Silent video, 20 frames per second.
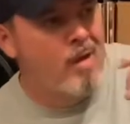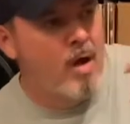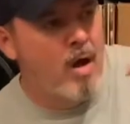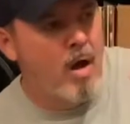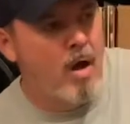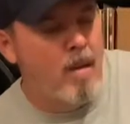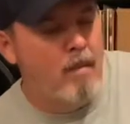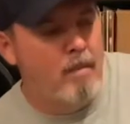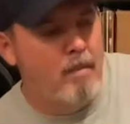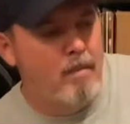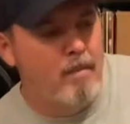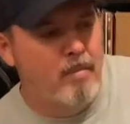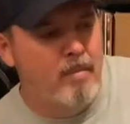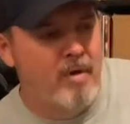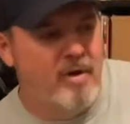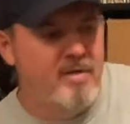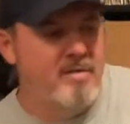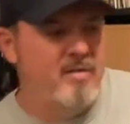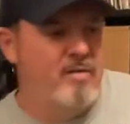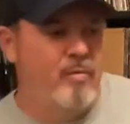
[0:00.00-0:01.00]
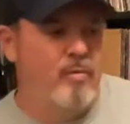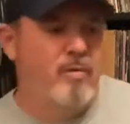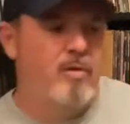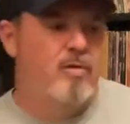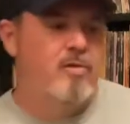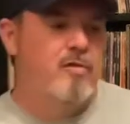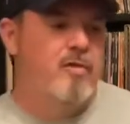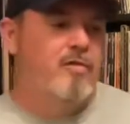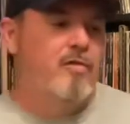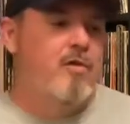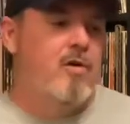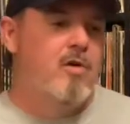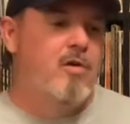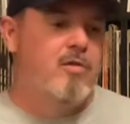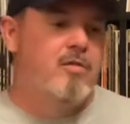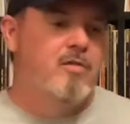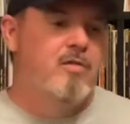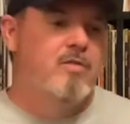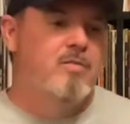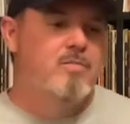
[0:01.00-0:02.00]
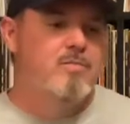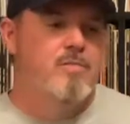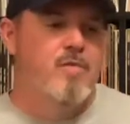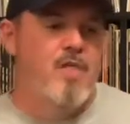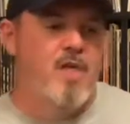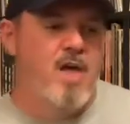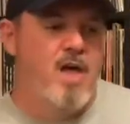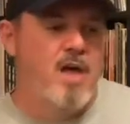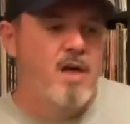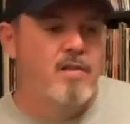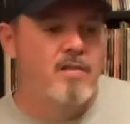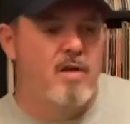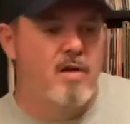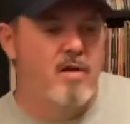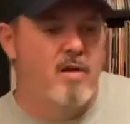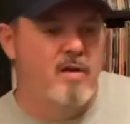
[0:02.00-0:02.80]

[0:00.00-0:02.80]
But it's a real diverse thing.